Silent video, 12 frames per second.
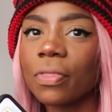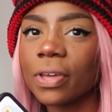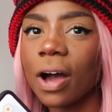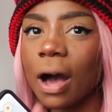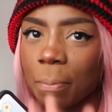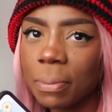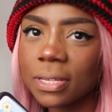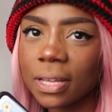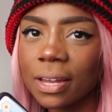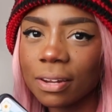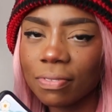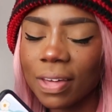the opposite
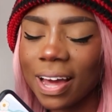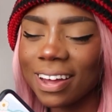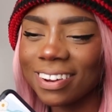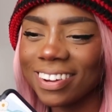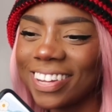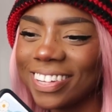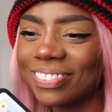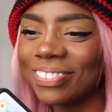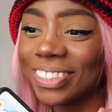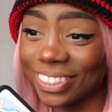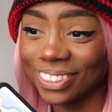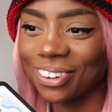end of that,
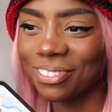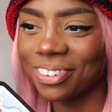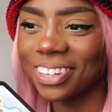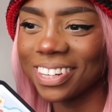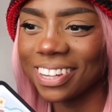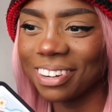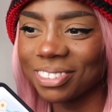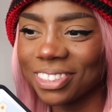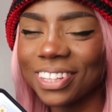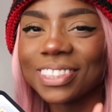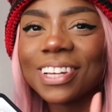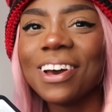which is so funny that I'm saying
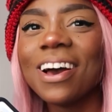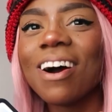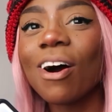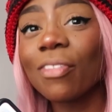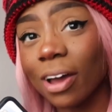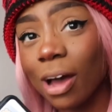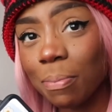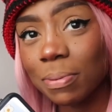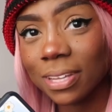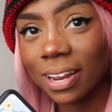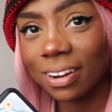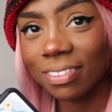this, on the
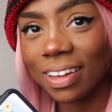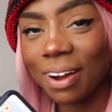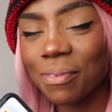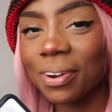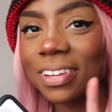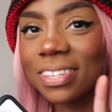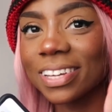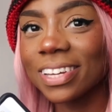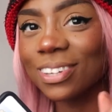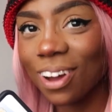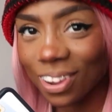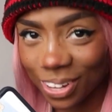opposite end of that, we're going to see dolly